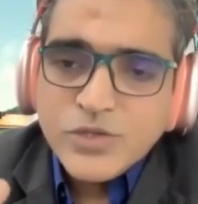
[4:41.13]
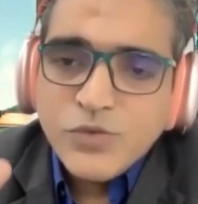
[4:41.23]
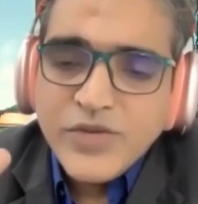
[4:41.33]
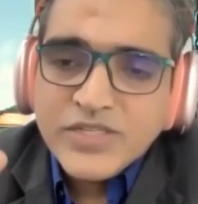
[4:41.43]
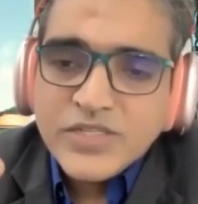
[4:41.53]

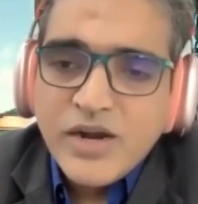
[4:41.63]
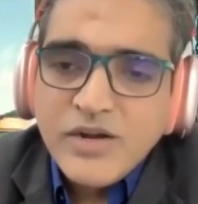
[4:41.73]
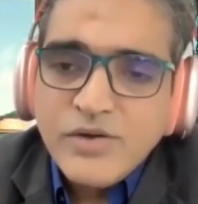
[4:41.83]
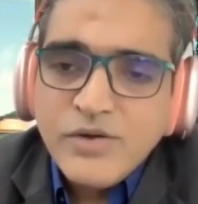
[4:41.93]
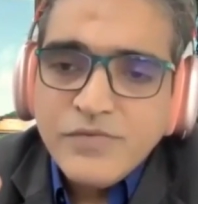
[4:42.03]
So we
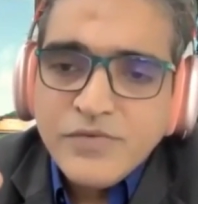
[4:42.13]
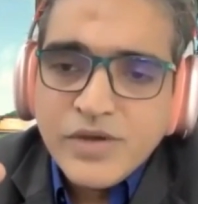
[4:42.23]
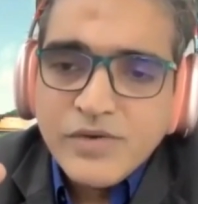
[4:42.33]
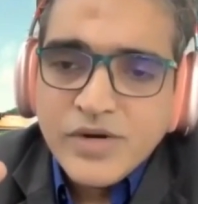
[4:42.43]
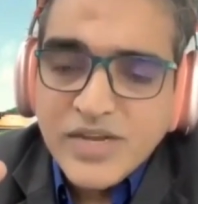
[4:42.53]
started off
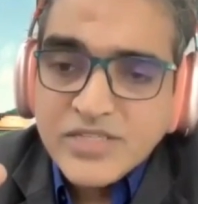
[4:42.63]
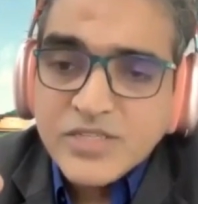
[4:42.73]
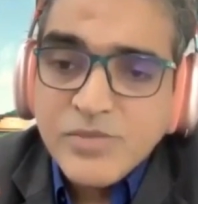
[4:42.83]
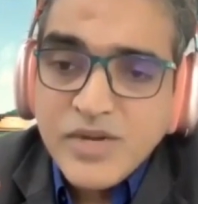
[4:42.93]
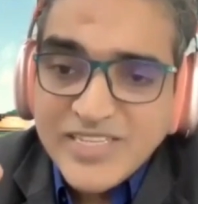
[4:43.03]
with our
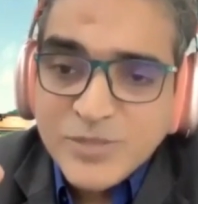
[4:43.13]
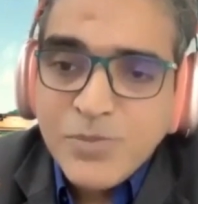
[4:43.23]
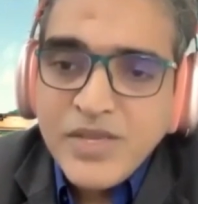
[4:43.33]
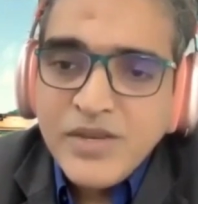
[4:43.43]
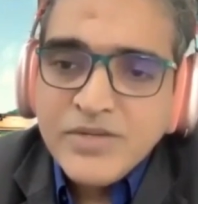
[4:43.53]
customer
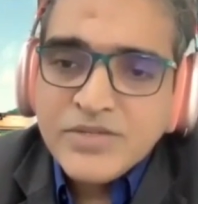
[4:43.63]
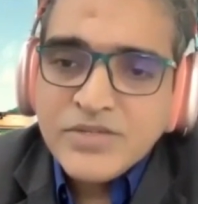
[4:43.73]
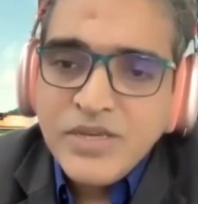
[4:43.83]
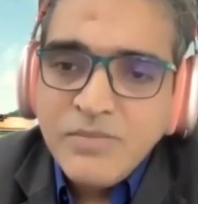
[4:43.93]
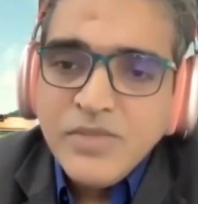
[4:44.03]

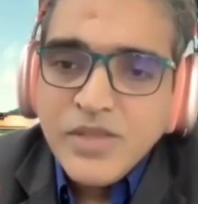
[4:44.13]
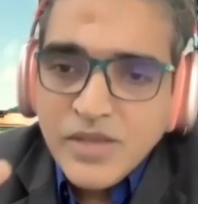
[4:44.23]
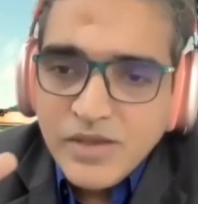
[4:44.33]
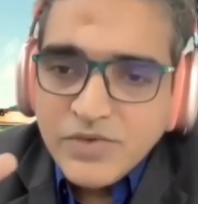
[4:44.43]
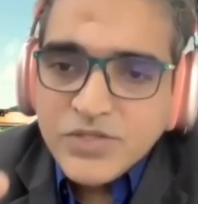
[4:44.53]
experience team,
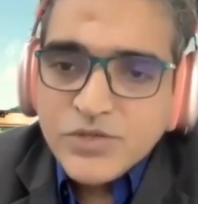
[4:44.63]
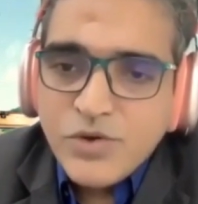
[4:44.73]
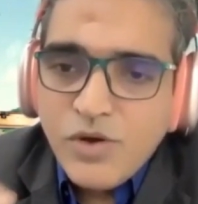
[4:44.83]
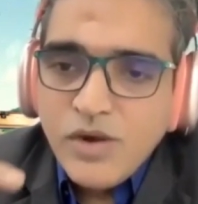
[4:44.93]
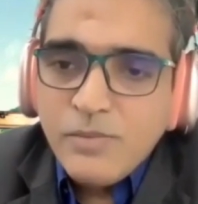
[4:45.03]
which is
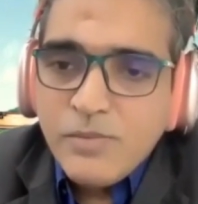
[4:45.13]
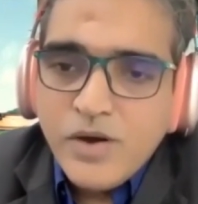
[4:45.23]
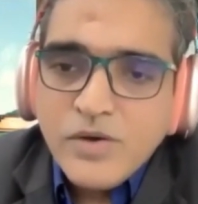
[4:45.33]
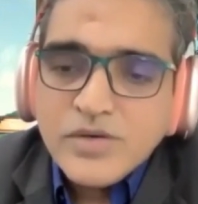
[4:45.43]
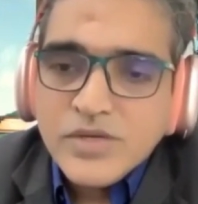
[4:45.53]
all
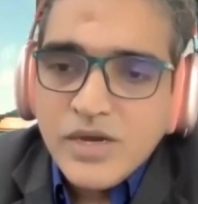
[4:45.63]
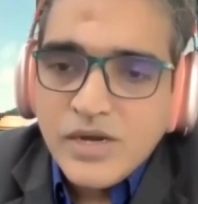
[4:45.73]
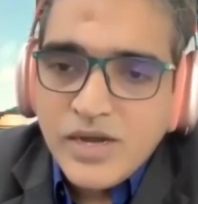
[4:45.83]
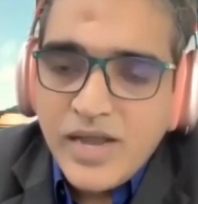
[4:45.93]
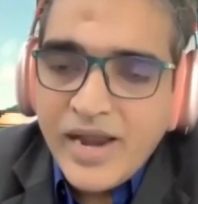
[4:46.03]
about
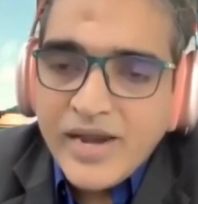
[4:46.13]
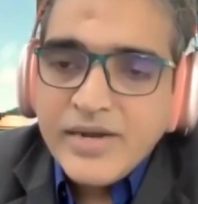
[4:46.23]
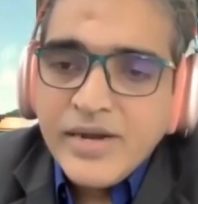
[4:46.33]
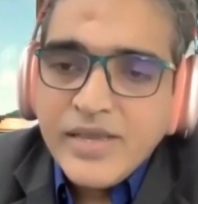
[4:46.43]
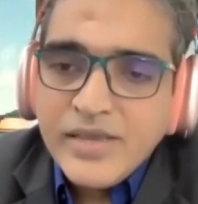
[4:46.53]

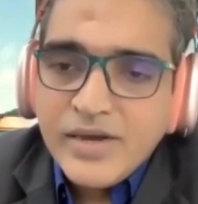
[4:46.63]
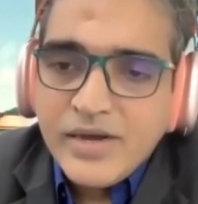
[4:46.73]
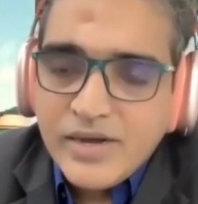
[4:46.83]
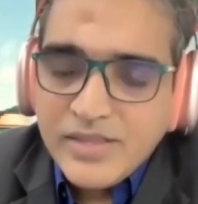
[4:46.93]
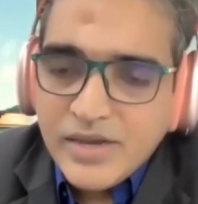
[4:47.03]
handling
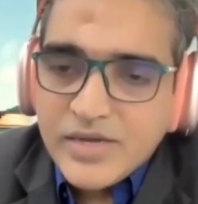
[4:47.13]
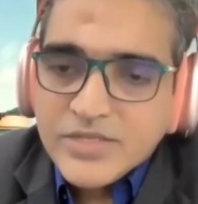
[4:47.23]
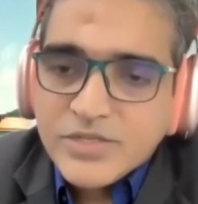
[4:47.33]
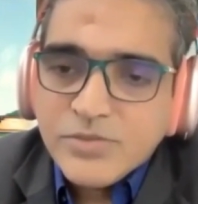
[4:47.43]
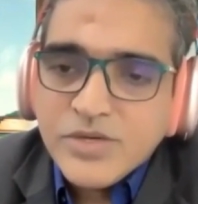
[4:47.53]
the
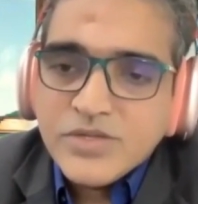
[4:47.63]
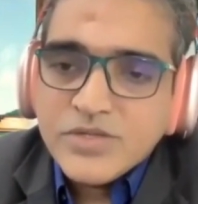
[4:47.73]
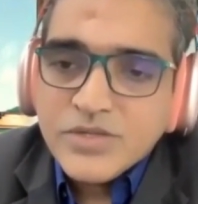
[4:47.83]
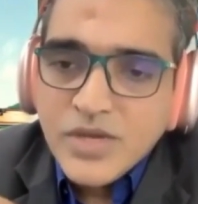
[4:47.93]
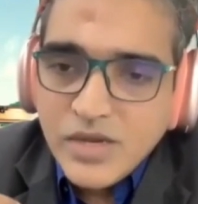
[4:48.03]

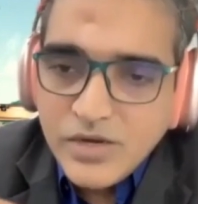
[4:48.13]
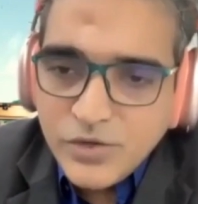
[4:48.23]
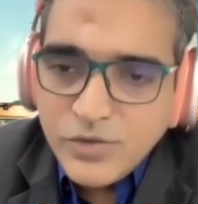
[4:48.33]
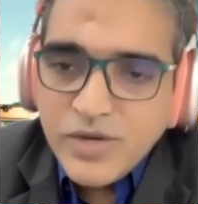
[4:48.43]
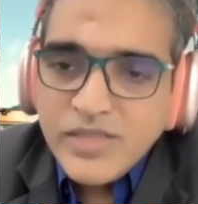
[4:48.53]
customers
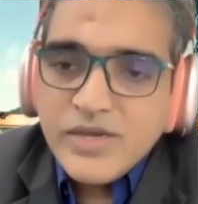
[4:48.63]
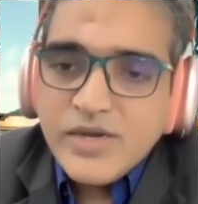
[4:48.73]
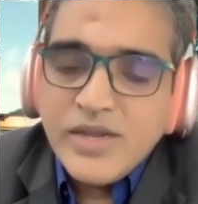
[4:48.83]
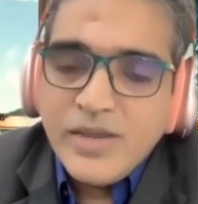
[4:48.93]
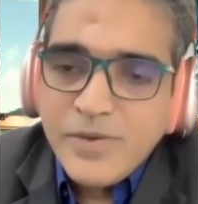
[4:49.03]
during
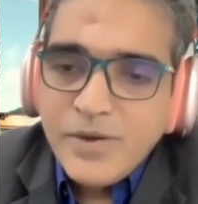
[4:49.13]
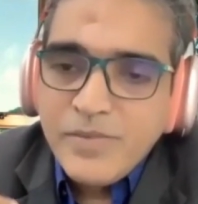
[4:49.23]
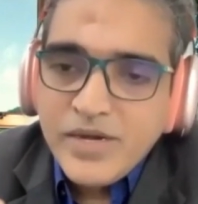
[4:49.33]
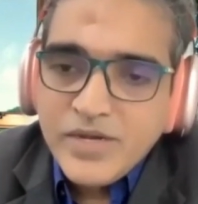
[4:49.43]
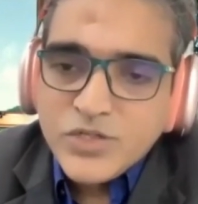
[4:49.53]
the
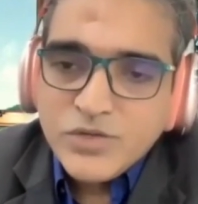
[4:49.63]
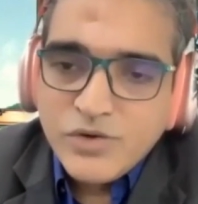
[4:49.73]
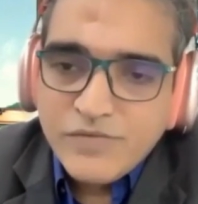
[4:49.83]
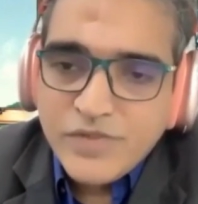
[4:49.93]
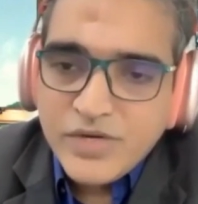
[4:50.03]

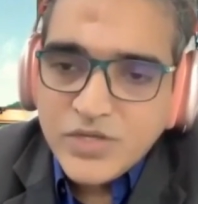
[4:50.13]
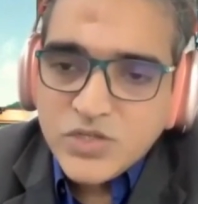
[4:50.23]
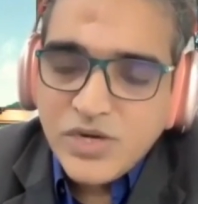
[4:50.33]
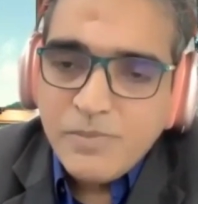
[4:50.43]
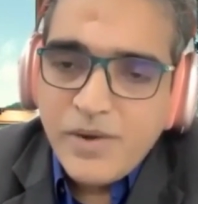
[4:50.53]
implementation of the
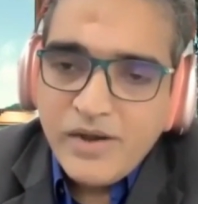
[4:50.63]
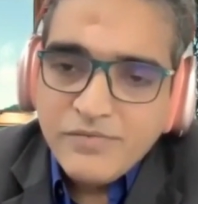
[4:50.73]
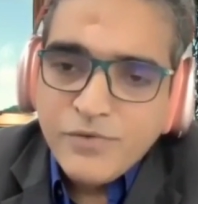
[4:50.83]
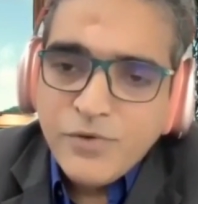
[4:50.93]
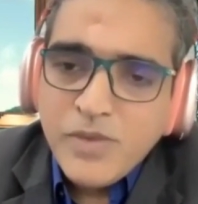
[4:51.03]
digital
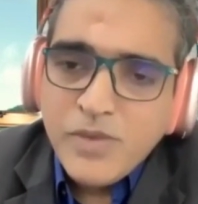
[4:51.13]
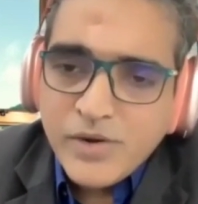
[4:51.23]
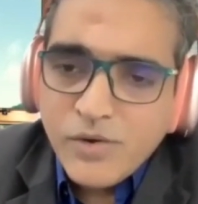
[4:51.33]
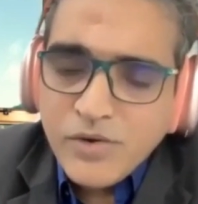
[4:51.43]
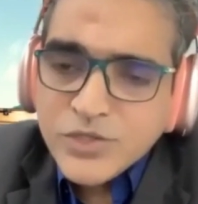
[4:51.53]
platform,
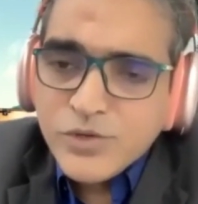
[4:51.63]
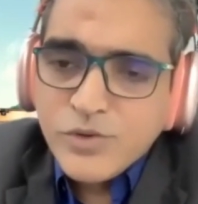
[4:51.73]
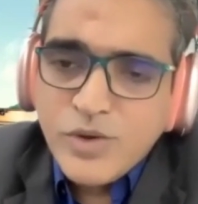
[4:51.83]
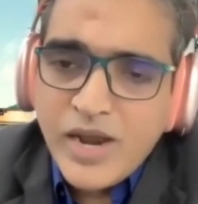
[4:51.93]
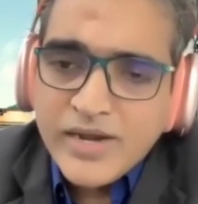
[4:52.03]
and
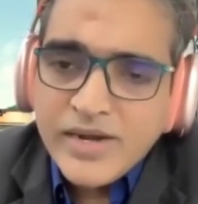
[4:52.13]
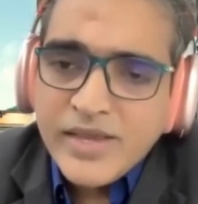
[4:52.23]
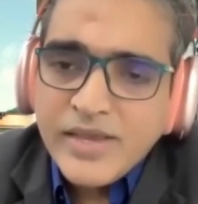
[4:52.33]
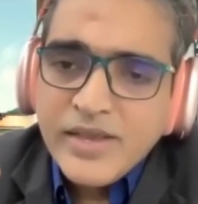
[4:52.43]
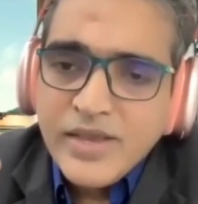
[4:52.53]
also
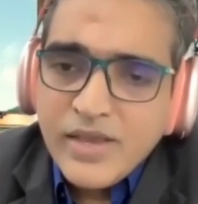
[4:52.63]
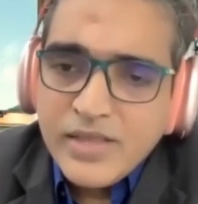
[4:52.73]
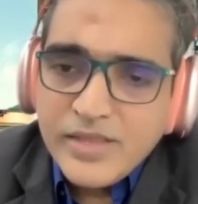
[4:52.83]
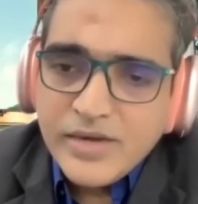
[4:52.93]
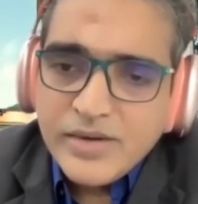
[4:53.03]
handling
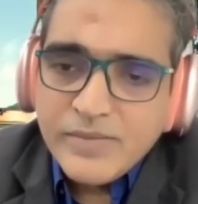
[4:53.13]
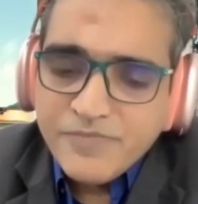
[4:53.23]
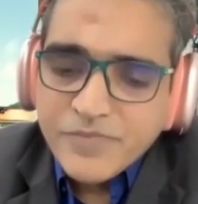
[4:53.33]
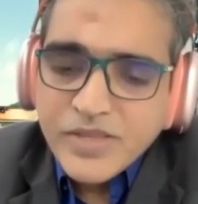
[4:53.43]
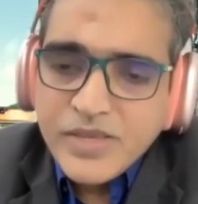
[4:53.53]
the
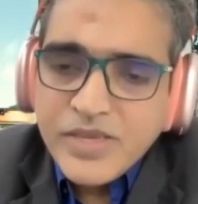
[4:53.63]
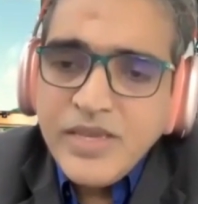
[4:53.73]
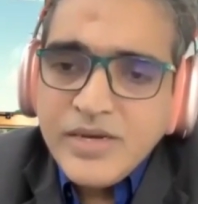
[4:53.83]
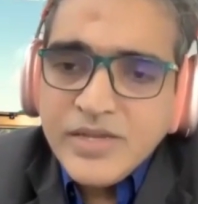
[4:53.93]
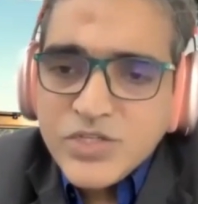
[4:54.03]

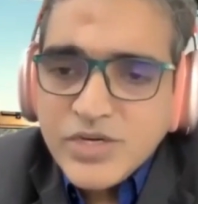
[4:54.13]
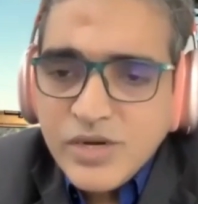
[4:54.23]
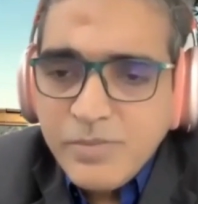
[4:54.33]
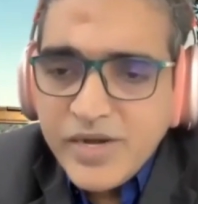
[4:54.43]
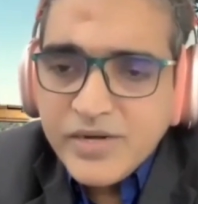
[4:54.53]
key
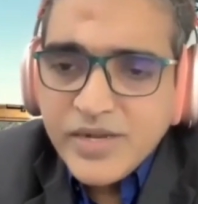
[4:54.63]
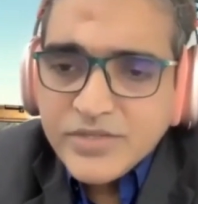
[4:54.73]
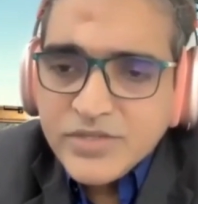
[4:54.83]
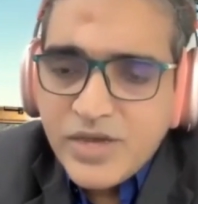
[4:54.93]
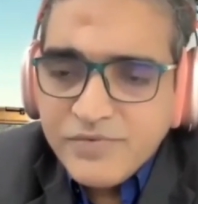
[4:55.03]
digital
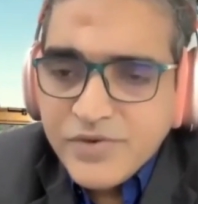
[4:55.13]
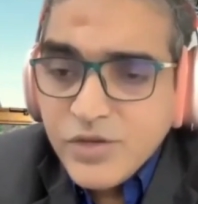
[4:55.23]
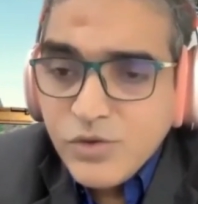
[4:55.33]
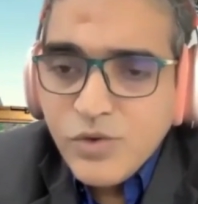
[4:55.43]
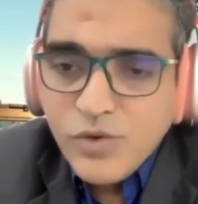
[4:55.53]
metrics after
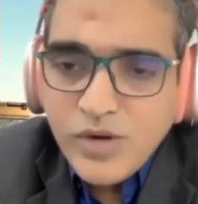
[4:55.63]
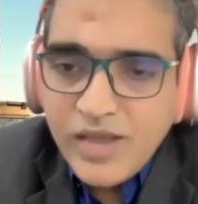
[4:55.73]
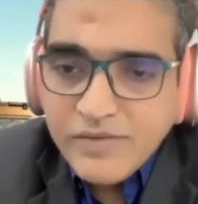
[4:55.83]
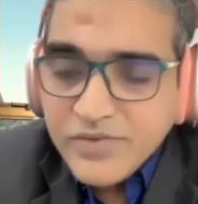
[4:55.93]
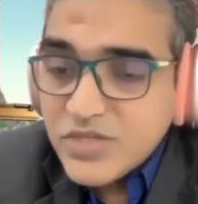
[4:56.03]
you go
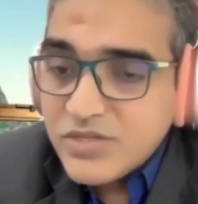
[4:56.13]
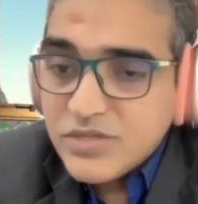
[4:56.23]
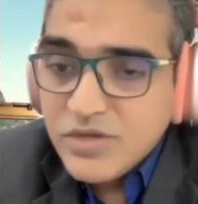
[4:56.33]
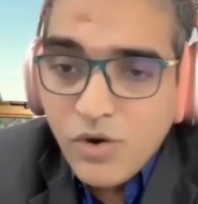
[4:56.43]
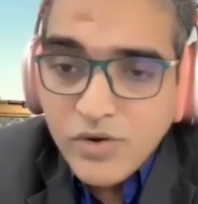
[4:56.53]
live, which
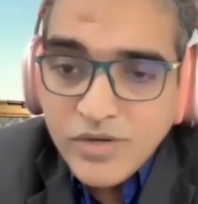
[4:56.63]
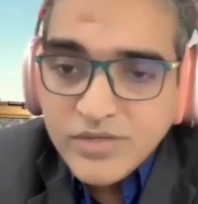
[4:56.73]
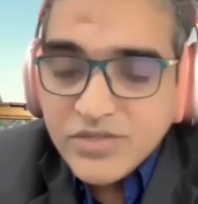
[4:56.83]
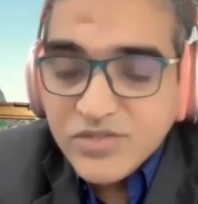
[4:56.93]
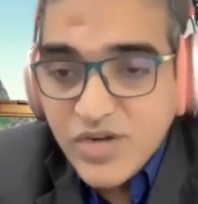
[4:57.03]
is
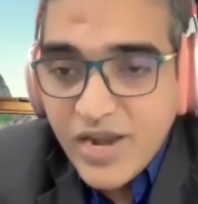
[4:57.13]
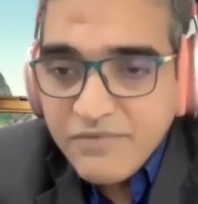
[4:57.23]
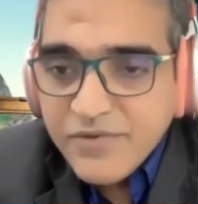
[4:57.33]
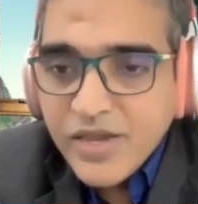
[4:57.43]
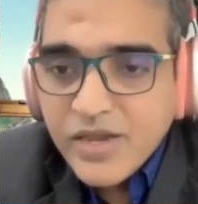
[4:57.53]
orders,
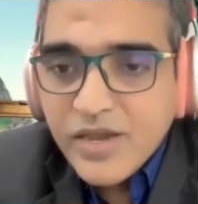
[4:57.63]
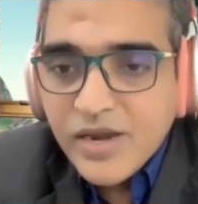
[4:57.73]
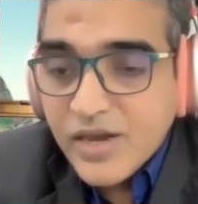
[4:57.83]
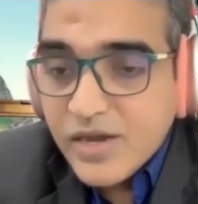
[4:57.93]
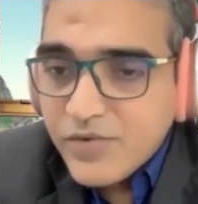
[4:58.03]
traffic,
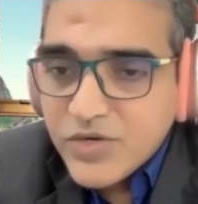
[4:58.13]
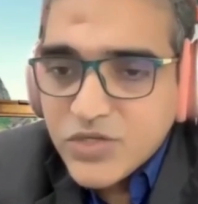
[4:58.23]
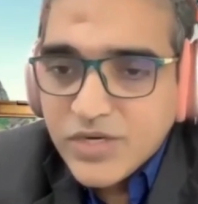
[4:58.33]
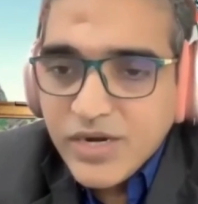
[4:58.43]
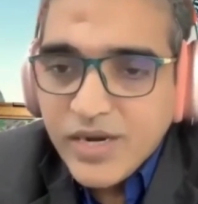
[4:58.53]
and
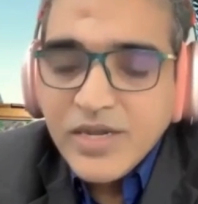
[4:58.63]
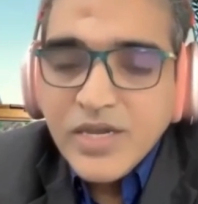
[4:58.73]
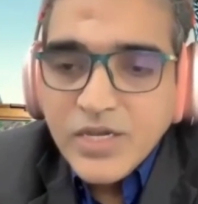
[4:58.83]
conversion rate.